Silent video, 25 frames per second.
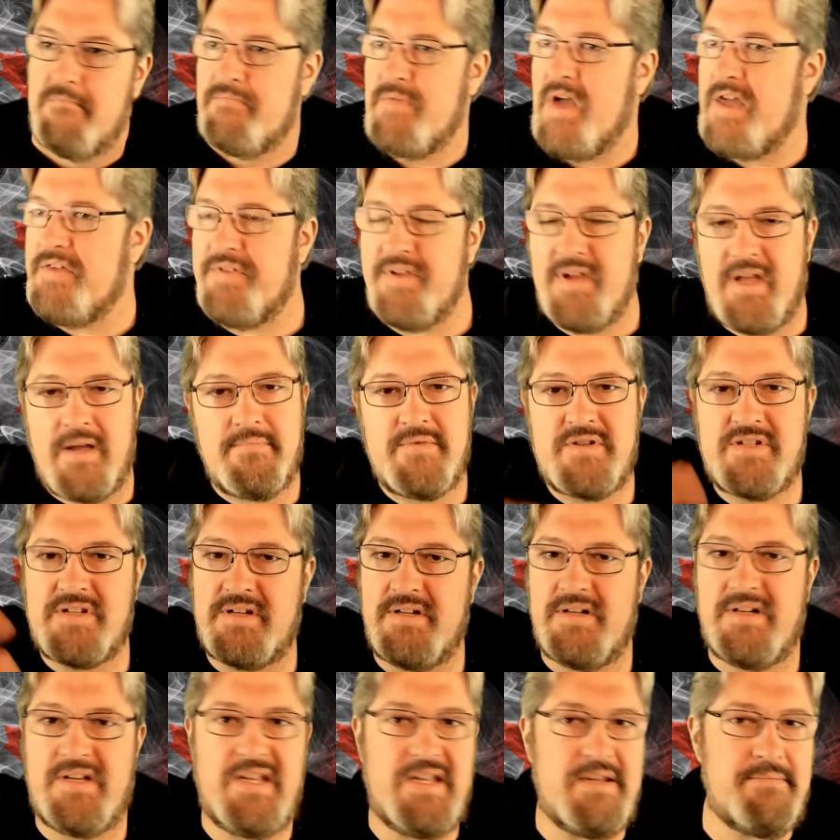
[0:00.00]
I think I'm just
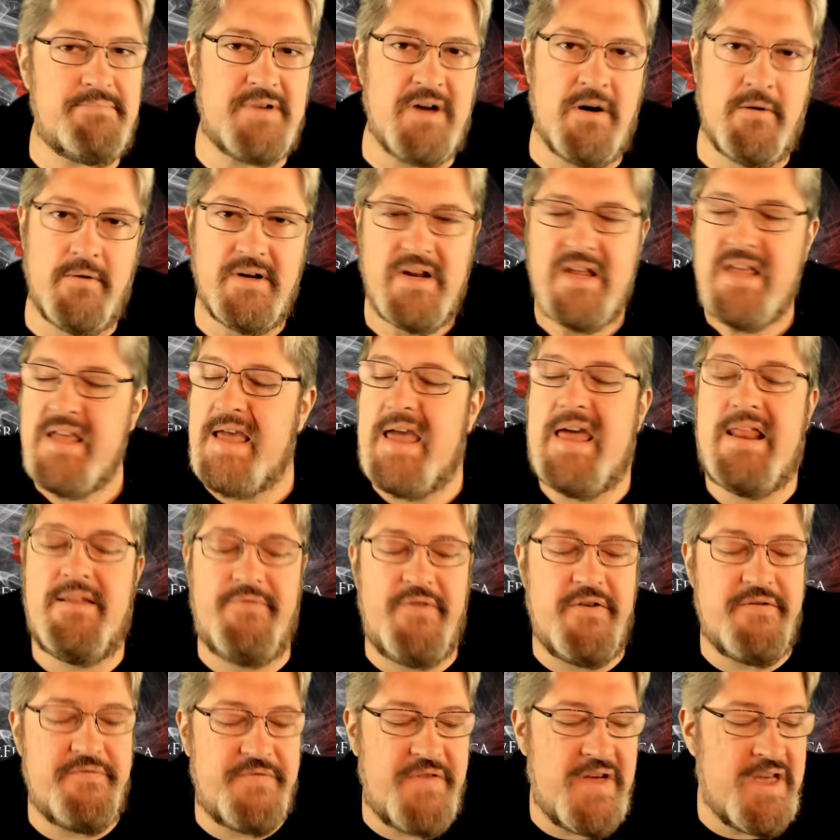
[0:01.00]
going to keep going. And
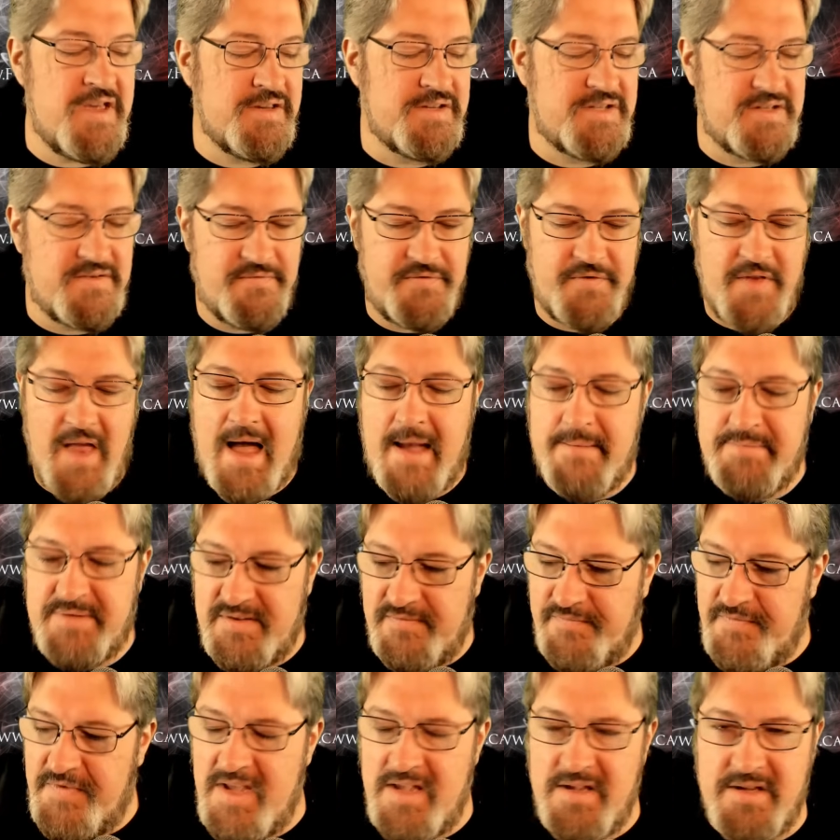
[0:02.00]
if it fails and flops,
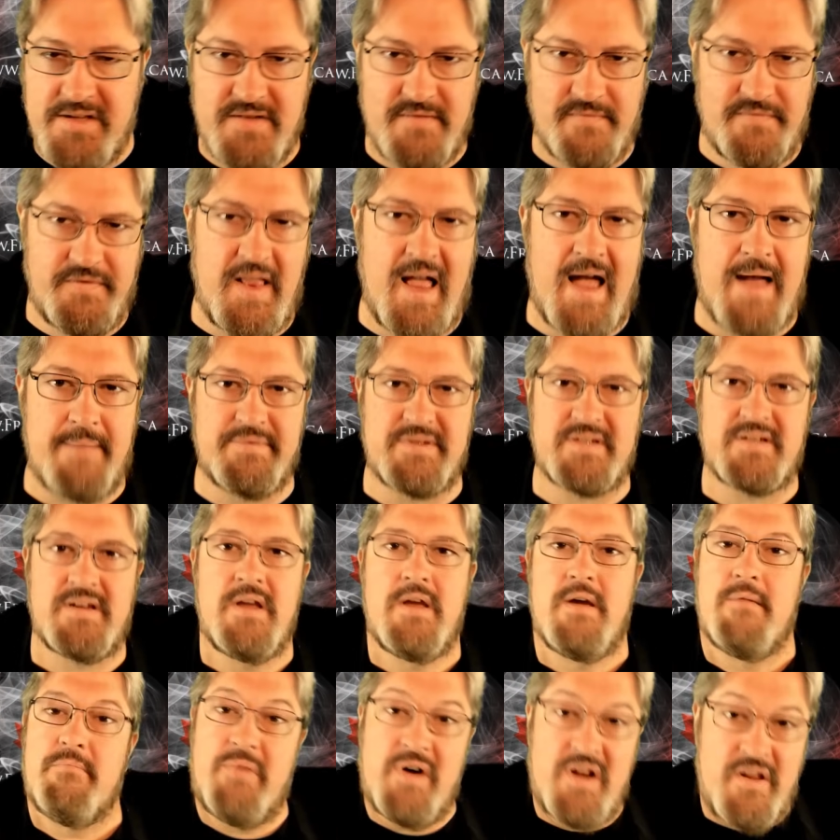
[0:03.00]
it fails and flops.
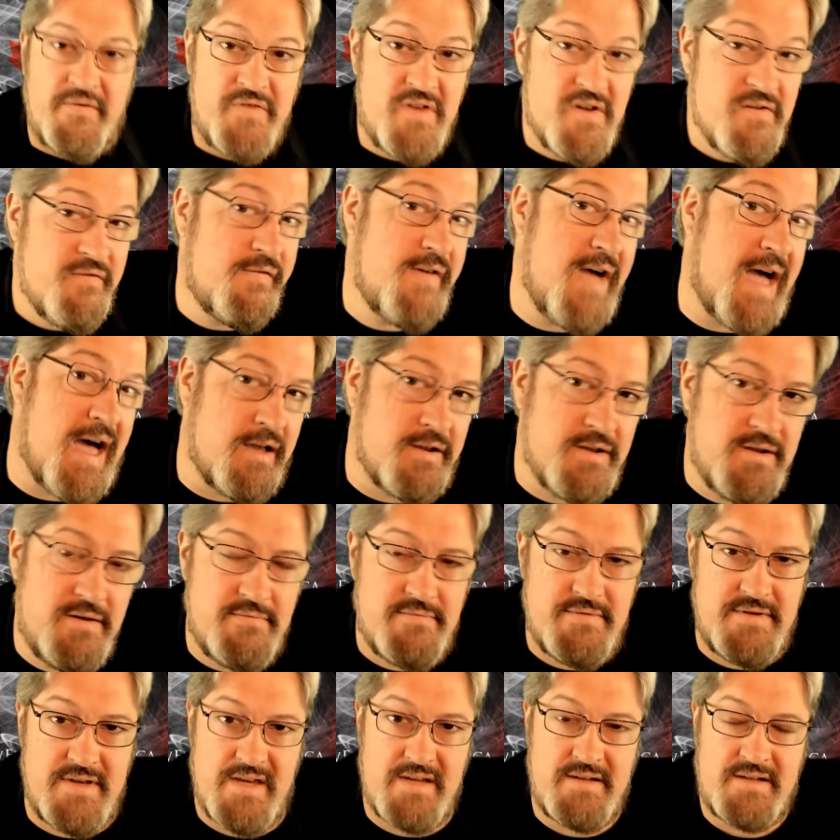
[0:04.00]
But if you
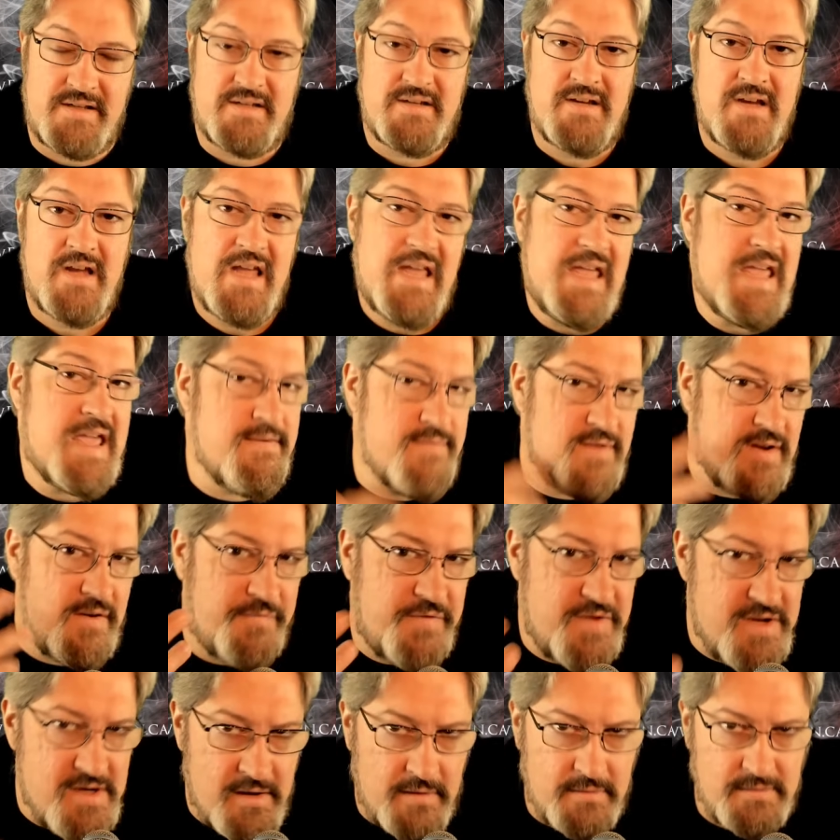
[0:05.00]
value this, even
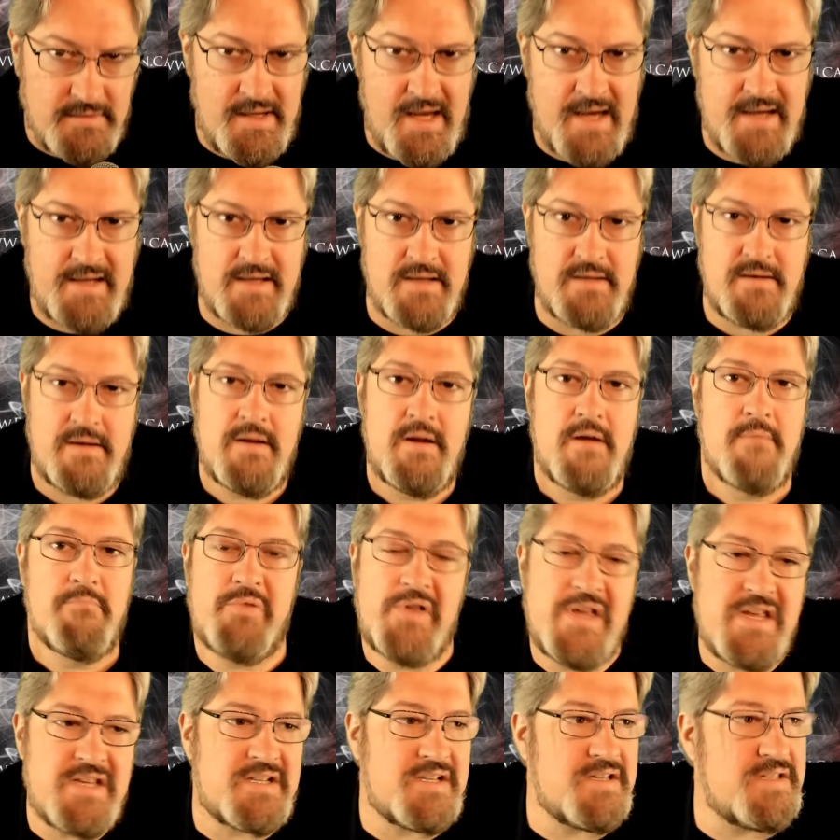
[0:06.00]
if you don't like it,
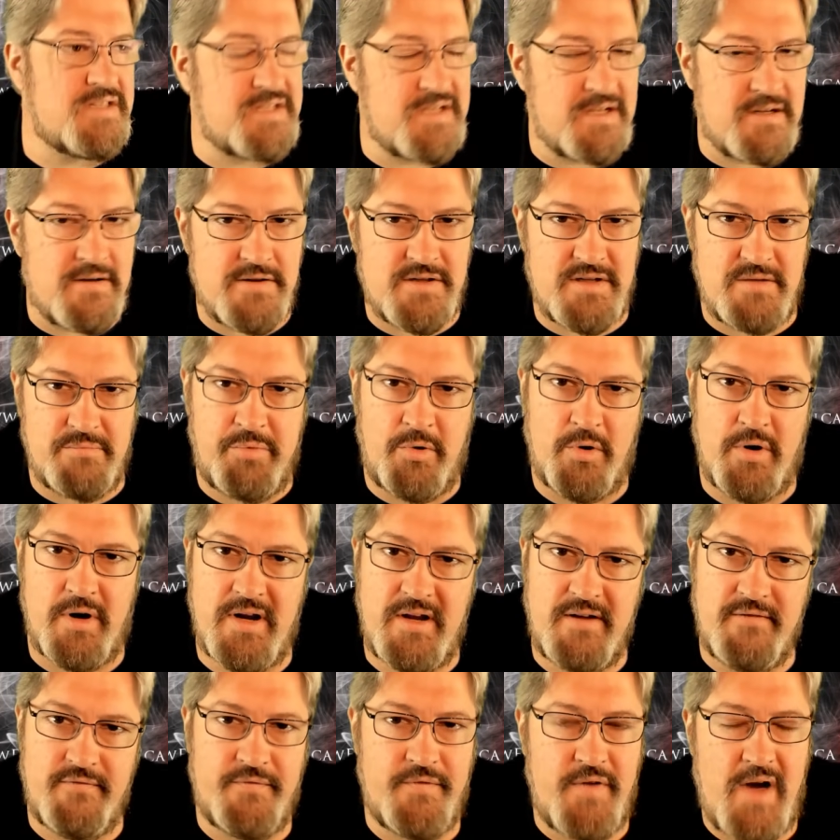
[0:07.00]
please consider
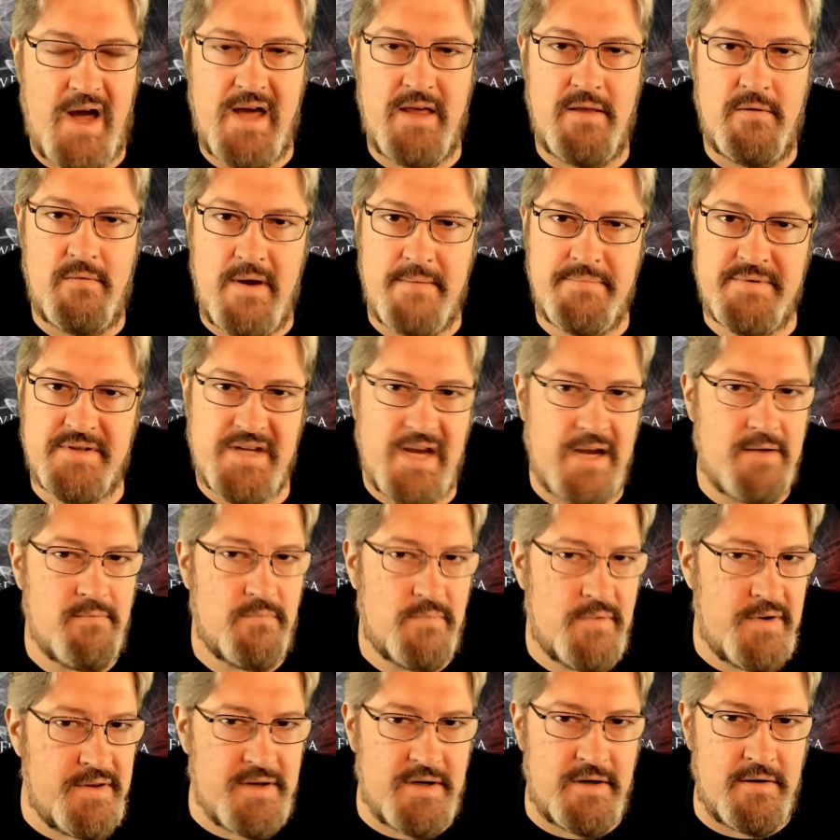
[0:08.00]
supporting it via the website
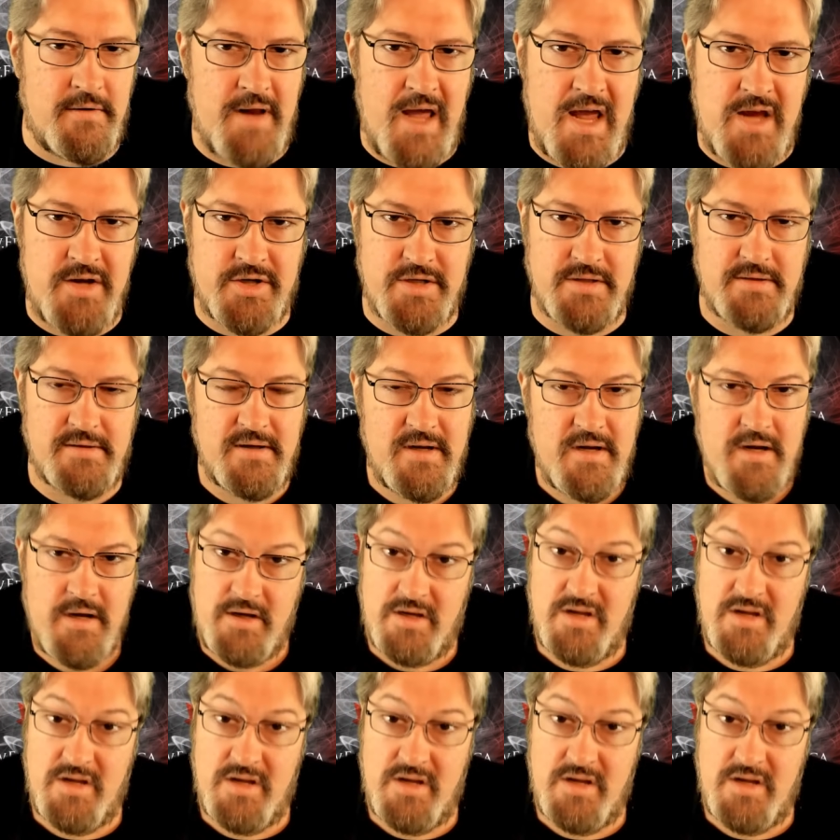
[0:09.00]
with a donation.